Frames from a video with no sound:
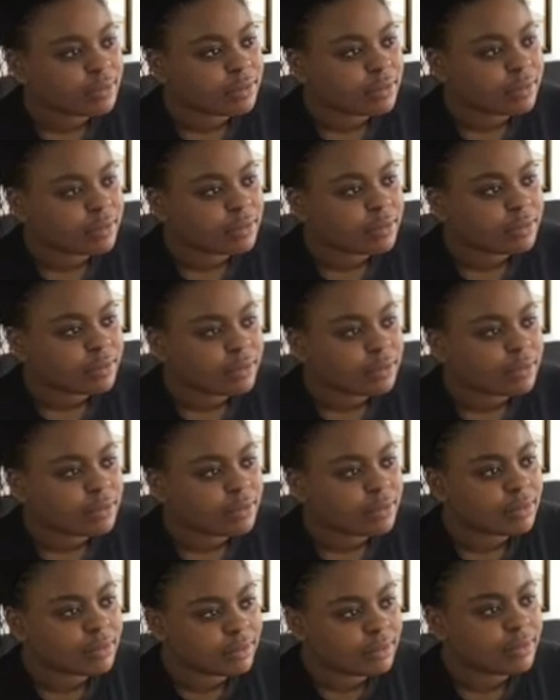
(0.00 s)

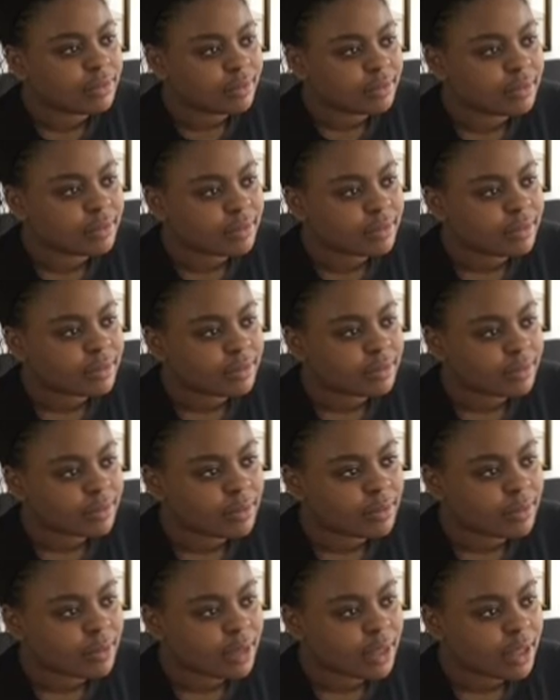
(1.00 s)

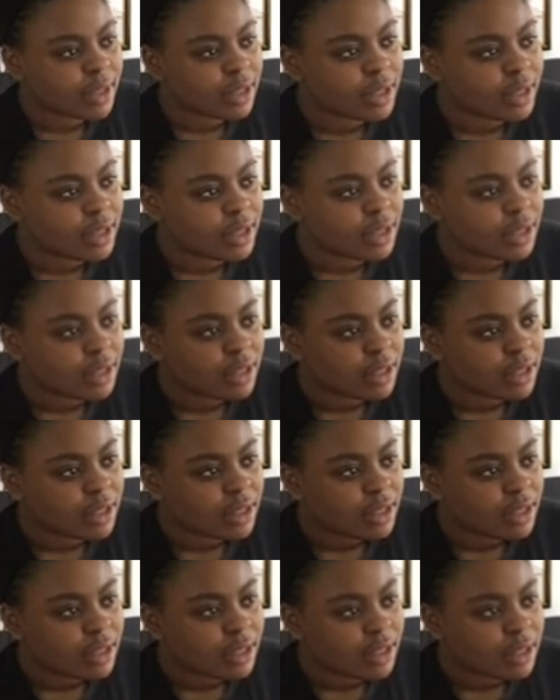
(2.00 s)

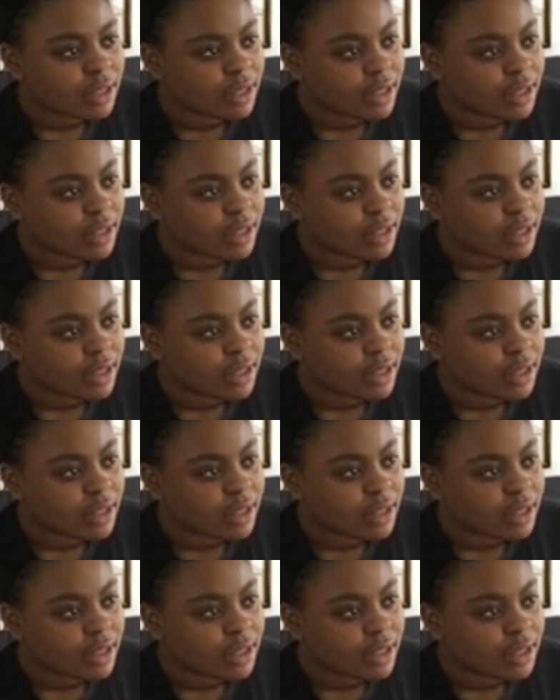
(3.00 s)
(silent)